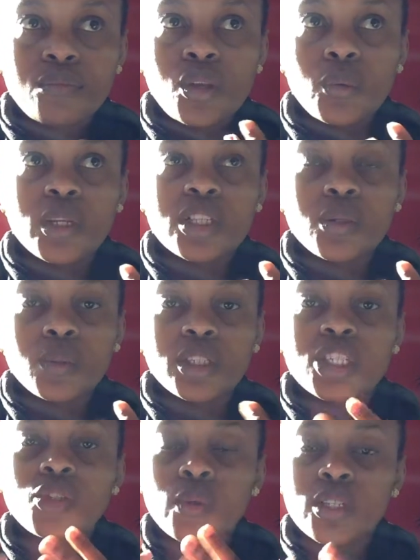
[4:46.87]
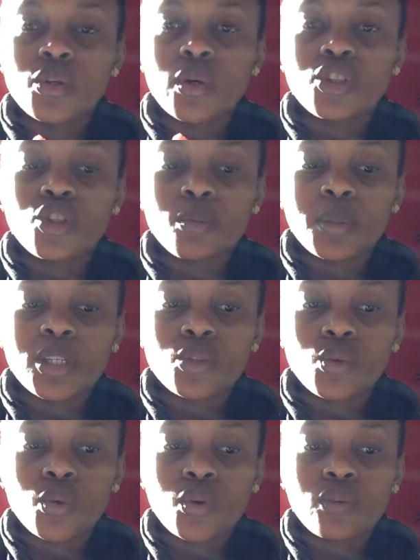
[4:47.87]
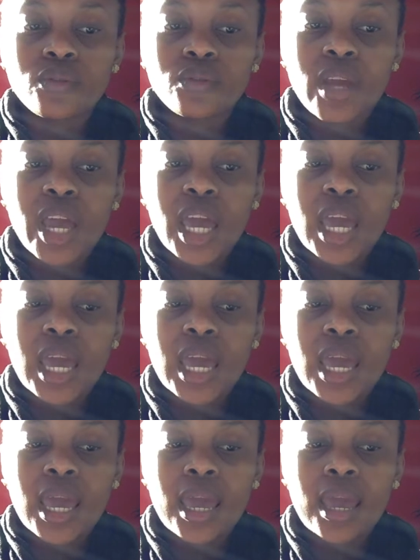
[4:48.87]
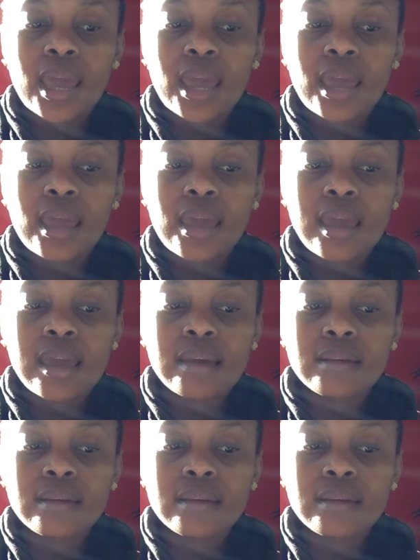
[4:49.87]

what's the word? There's always going to be sort of a